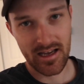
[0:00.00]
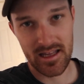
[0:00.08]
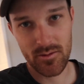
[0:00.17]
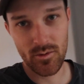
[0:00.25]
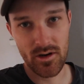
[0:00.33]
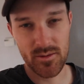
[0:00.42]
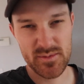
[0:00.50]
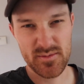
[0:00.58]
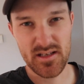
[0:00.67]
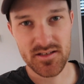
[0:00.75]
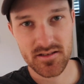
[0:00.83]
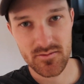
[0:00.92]
And then we'll grab some,
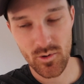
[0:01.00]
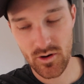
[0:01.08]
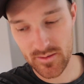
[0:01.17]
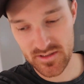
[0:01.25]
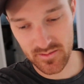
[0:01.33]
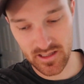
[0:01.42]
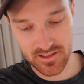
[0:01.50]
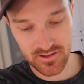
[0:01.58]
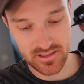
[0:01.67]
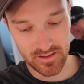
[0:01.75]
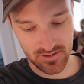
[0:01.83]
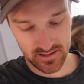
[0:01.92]
we'll grab some lunch or
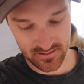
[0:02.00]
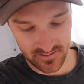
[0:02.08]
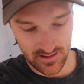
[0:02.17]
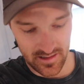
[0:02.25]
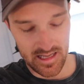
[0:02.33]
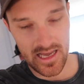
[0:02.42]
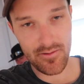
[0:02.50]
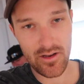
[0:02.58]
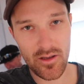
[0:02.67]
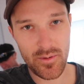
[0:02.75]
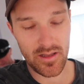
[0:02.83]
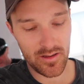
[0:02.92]
something.
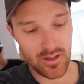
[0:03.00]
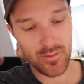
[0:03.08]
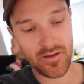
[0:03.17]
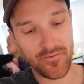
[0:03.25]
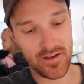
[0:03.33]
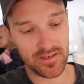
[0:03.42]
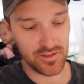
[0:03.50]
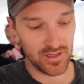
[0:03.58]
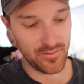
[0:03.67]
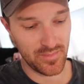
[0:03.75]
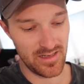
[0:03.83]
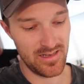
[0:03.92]
It'll be, it'll be a fun
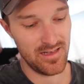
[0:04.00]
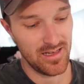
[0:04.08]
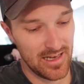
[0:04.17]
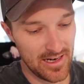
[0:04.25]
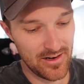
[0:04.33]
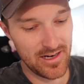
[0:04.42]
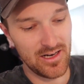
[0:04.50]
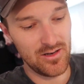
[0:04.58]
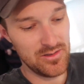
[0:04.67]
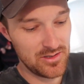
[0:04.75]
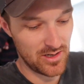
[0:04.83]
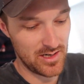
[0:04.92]
trip, but here I
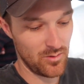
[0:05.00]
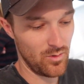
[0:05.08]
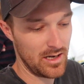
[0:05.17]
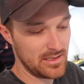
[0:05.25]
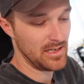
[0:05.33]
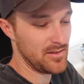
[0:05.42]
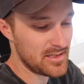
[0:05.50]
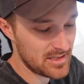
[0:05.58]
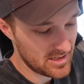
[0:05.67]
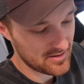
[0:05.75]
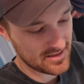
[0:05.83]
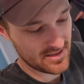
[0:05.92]
go, trying to walk down the
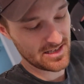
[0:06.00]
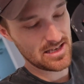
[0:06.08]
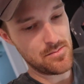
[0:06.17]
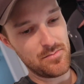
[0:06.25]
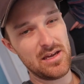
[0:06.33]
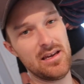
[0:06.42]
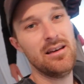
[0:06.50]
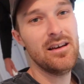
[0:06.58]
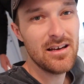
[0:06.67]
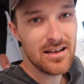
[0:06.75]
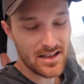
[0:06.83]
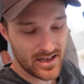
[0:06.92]
stairs, gimping
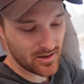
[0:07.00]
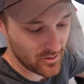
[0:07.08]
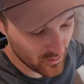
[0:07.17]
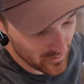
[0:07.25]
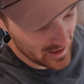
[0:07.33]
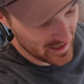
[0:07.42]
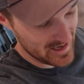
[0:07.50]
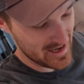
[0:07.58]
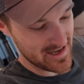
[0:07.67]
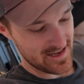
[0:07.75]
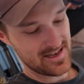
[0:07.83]
like an old man.